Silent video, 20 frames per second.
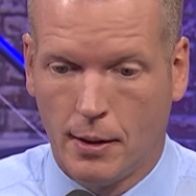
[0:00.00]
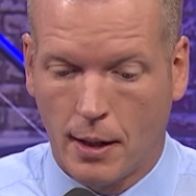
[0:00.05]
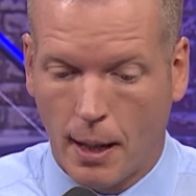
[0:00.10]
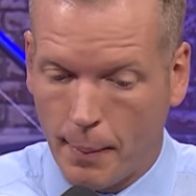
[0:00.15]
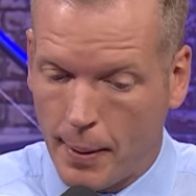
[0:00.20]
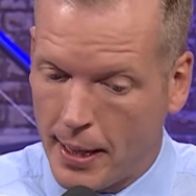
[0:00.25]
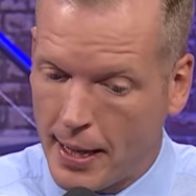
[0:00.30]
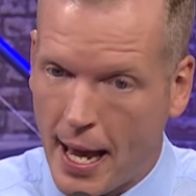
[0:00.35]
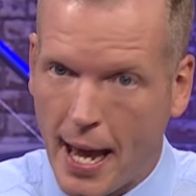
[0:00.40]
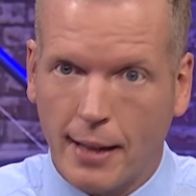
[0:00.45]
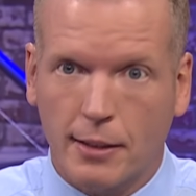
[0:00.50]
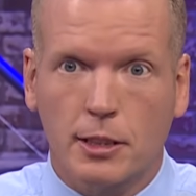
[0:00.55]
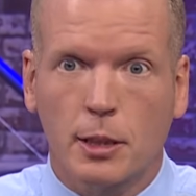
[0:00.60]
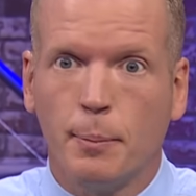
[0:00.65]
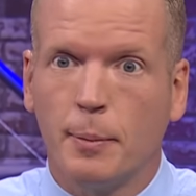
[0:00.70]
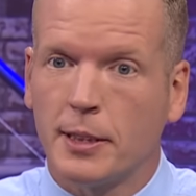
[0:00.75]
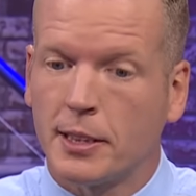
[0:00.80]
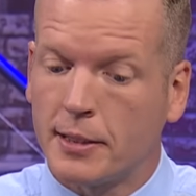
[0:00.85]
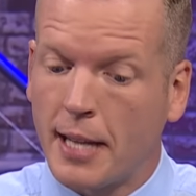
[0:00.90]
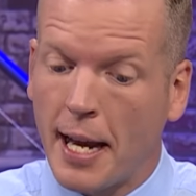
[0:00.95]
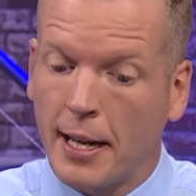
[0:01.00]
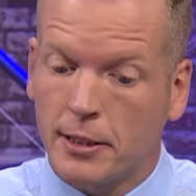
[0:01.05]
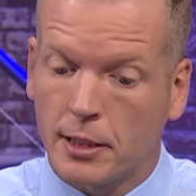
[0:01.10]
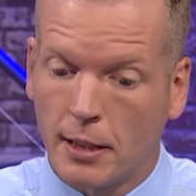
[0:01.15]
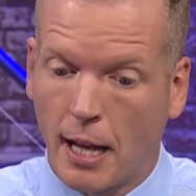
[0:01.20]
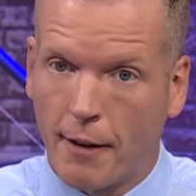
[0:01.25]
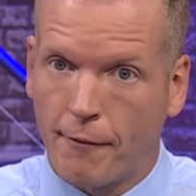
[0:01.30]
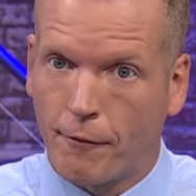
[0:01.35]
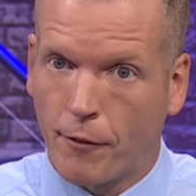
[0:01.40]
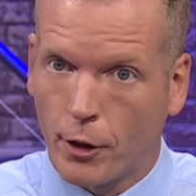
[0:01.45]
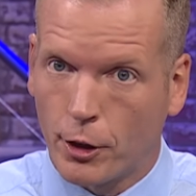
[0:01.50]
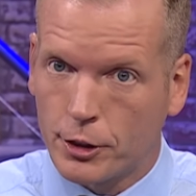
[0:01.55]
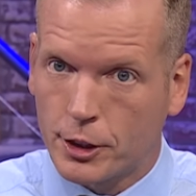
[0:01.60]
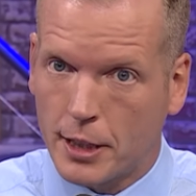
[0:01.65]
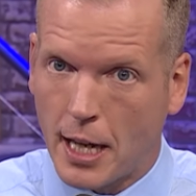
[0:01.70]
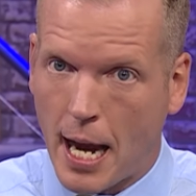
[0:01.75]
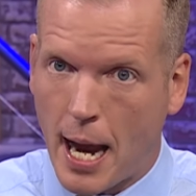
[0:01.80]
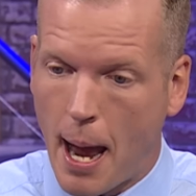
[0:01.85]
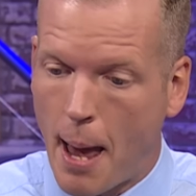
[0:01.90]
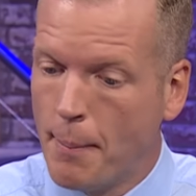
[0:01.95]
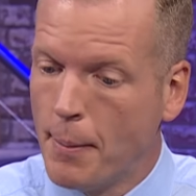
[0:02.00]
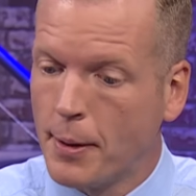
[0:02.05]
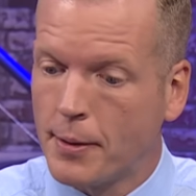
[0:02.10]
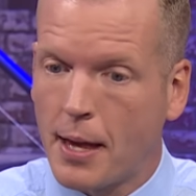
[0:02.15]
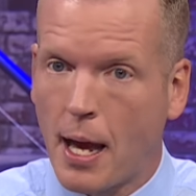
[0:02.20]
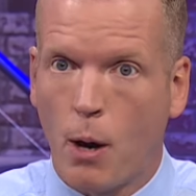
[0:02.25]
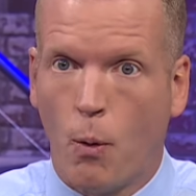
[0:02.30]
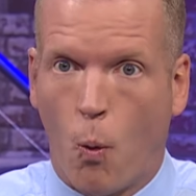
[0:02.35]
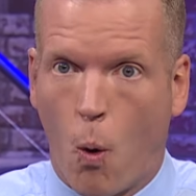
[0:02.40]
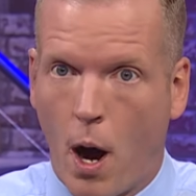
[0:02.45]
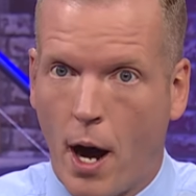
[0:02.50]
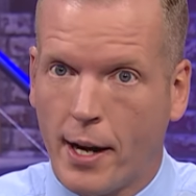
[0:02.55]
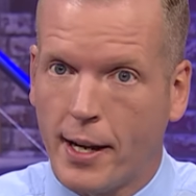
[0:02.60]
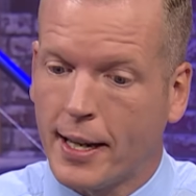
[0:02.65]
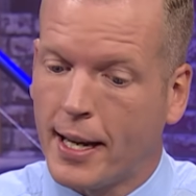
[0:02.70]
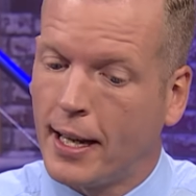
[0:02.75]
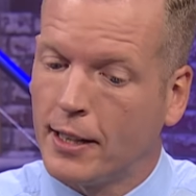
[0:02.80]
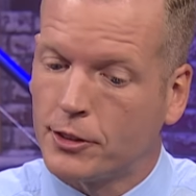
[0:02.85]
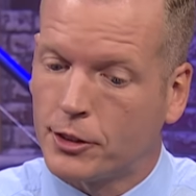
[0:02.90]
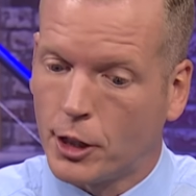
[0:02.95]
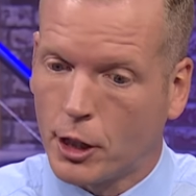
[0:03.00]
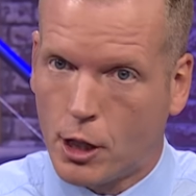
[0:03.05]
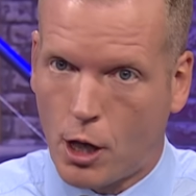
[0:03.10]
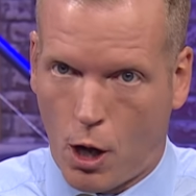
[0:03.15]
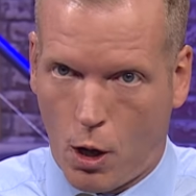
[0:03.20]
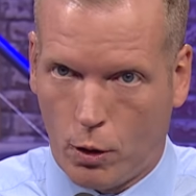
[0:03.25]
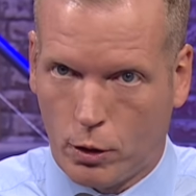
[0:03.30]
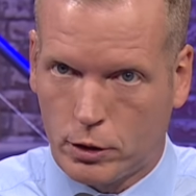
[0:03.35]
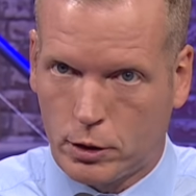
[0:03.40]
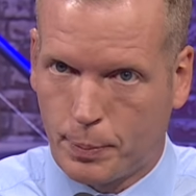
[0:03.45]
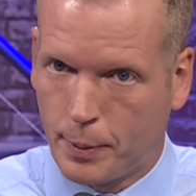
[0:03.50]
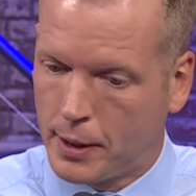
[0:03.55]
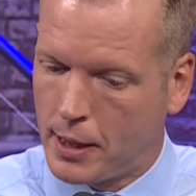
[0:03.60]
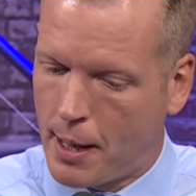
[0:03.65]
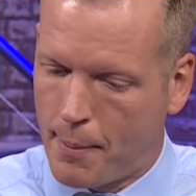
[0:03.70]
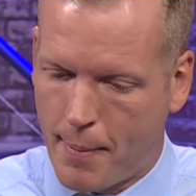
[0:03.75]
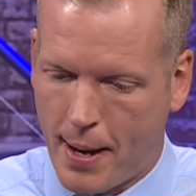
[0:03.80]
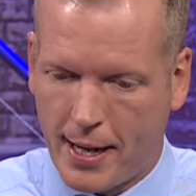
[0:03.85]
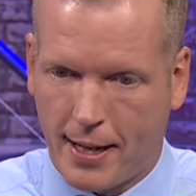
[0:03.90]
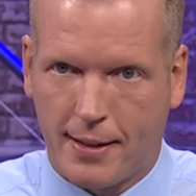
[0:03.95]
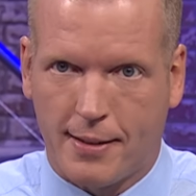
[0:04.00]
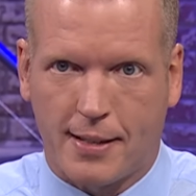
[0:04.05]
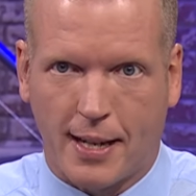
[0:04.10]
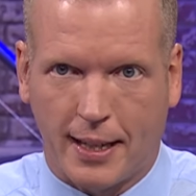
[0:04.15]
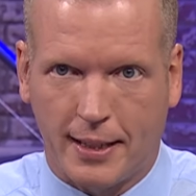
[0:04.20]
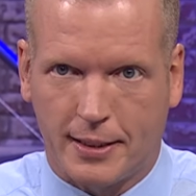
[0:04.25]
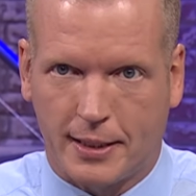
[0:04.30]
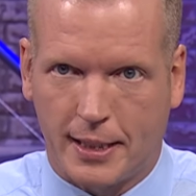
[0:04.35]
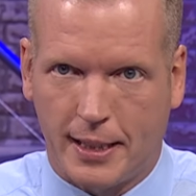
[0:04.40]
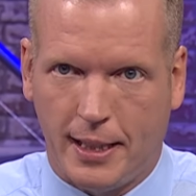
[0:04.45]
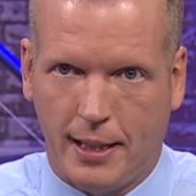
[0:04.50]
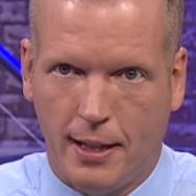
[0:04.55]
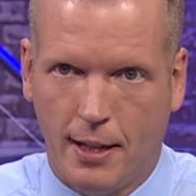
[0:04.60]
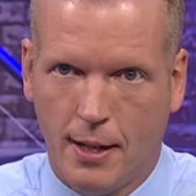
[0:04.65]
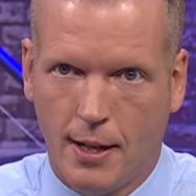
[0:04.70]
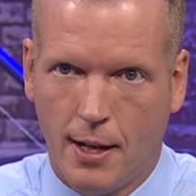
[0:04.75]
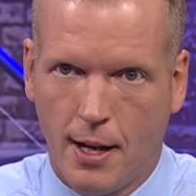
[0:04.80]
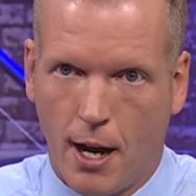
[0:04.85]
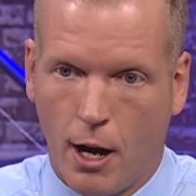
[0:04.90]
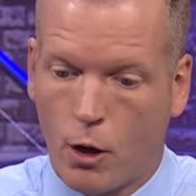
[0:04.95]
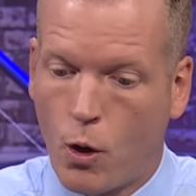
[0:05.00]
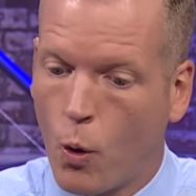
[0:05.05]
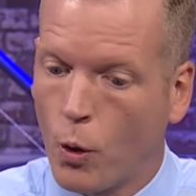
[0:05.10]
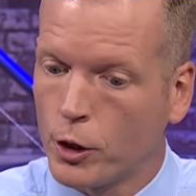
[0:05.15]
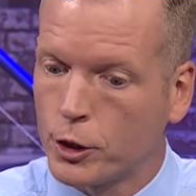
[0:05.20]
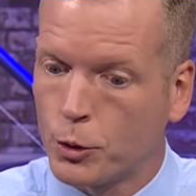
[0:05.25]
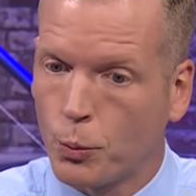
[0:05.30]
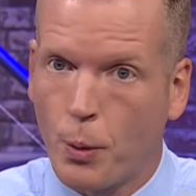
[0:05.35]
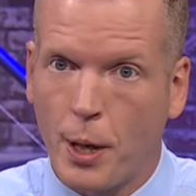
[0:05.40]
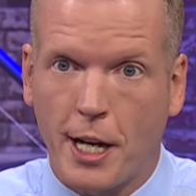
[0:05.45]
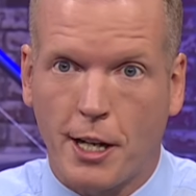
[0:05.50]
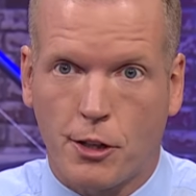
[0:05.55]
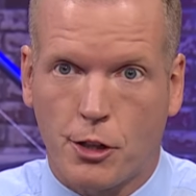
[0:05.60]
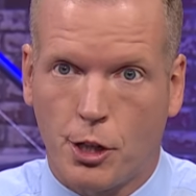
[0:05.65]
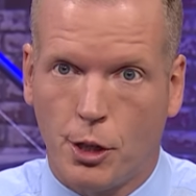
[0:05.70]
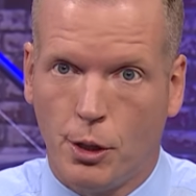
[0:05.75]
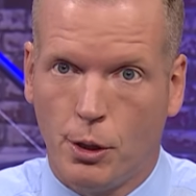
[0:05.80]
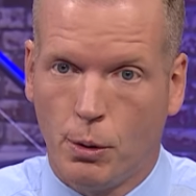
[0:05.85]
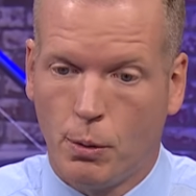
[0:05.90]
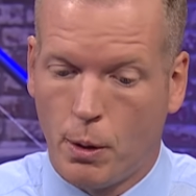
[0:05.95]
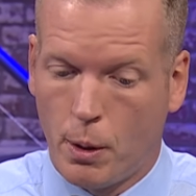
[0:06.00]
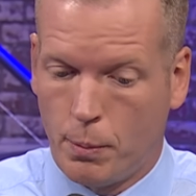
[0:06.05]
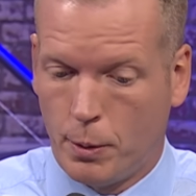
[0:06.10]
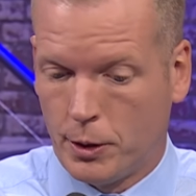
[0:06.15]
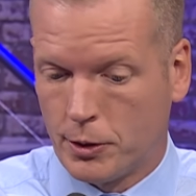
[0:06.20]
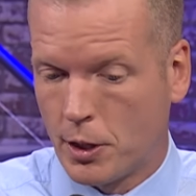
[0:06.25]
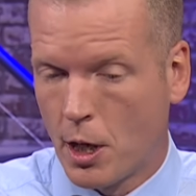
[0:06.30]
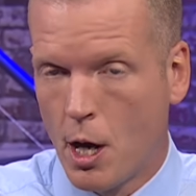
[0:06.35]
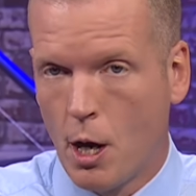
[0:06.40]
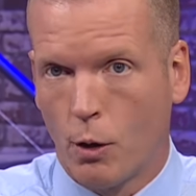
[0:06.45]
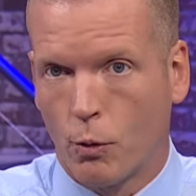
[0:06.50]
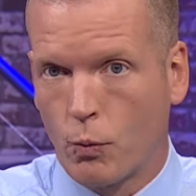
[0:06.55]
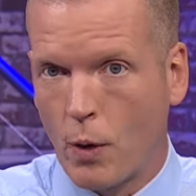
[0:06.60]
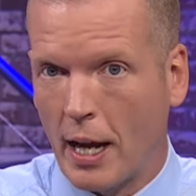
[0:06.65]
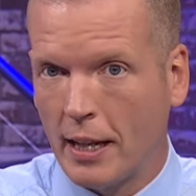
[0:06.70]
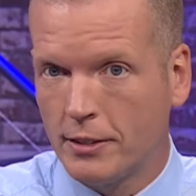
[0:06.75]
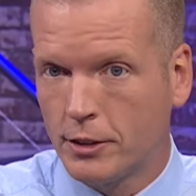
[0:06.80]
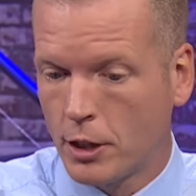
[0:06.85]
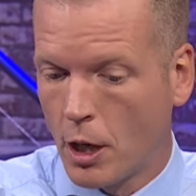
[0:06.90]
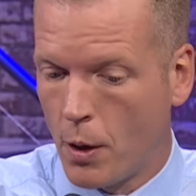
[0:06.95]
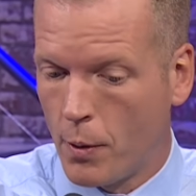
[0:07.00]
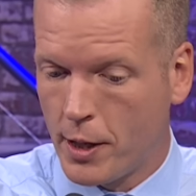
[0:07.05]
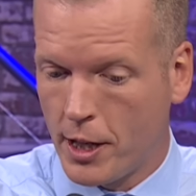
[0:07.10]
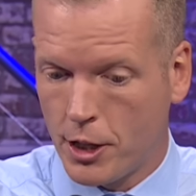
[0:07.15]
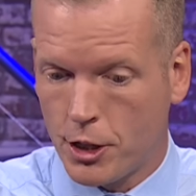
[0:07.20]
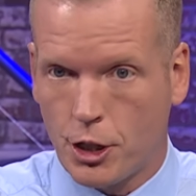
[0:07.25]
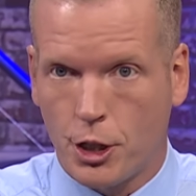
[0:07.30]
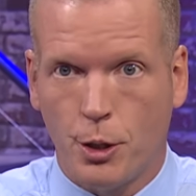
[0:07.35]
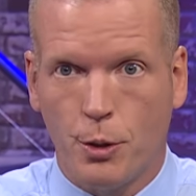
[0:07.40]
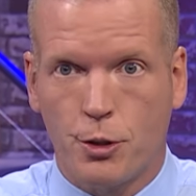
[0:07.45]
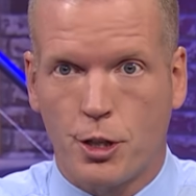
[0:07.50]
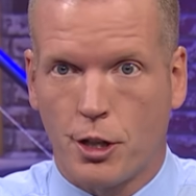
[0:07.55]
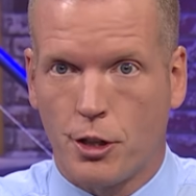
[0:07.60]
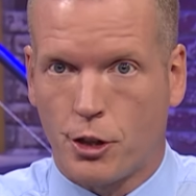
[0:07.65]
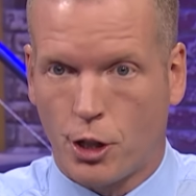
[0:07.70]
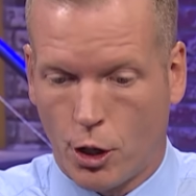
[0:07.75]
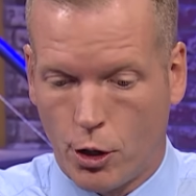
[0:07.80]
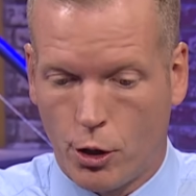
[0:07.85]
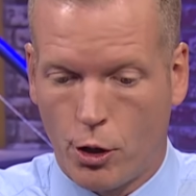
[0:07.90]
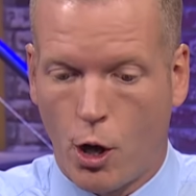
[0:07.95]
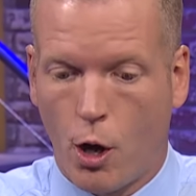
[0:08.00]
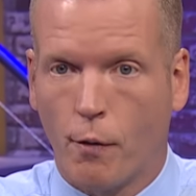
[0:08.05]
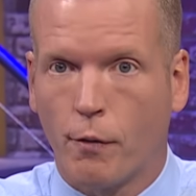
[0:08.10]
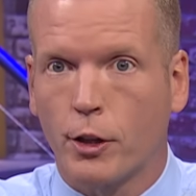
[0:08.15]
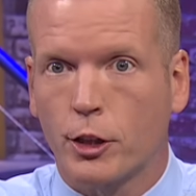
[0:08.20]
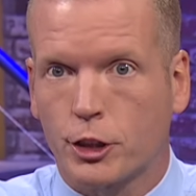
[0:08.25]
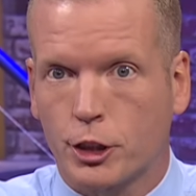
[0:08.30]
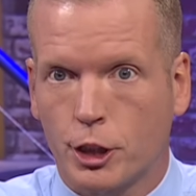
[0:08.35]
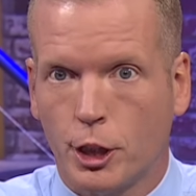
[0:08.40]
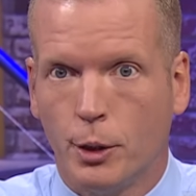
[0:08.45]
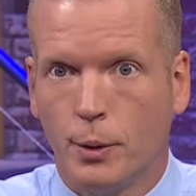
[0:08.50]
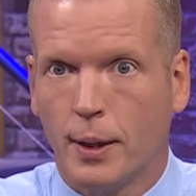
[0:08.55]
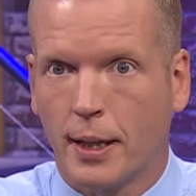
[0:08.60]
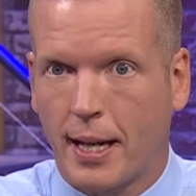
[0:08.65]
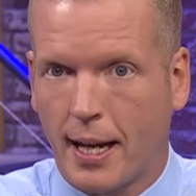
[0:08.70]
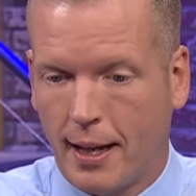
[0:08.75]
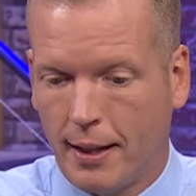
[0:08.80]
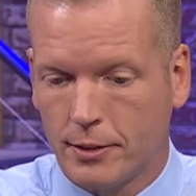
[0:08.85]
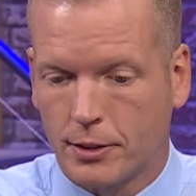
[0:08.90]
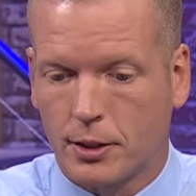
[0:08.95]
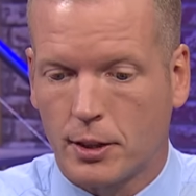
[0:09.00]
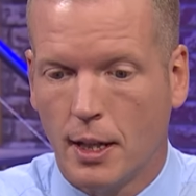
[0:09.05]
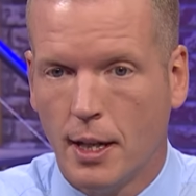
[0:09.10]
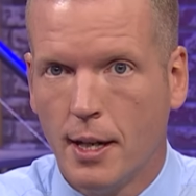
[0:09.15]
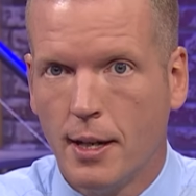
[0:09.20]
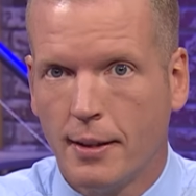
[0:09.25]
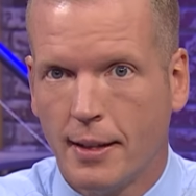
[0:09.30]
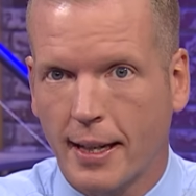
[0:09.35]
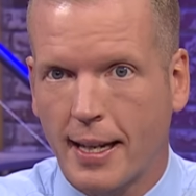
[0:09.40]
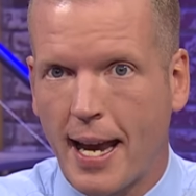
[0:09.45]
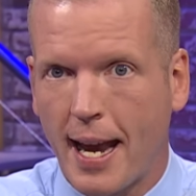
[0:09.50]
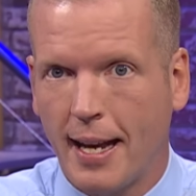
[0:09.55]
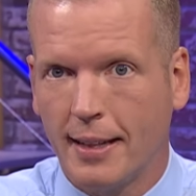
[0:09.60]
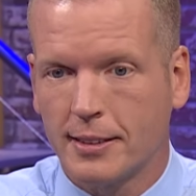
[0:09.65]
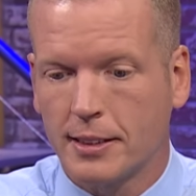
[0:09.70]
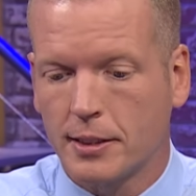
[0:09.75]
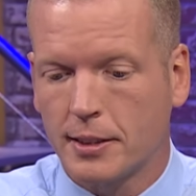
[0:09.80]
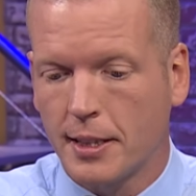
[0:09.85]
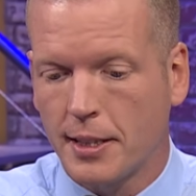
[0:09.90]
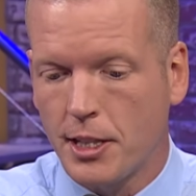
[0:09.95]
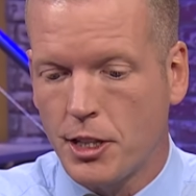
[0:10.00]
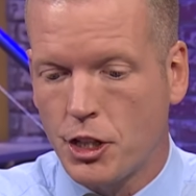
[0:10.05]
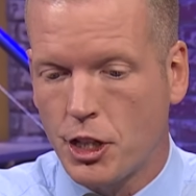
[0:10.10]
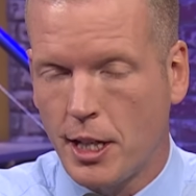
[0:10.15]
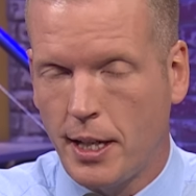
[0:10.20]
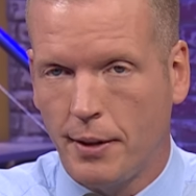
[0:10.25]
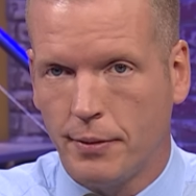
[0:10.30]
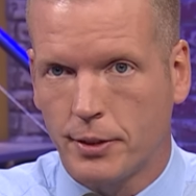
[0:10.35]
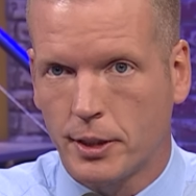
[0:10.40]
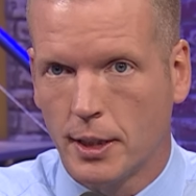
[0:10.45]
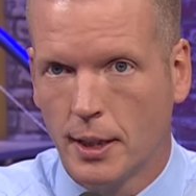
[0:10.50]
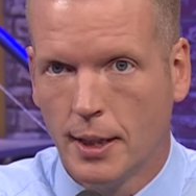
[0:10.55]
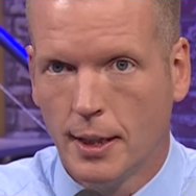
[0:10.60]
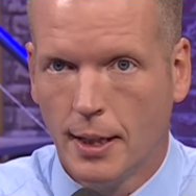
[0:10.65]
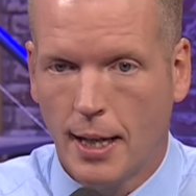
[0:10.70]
I mean, they had some mistakes in that first game that they won against the Colts, but they made it dicey. Of course, week two, it was red zone issues and turnovers, too, against the Kansas City Chiefs.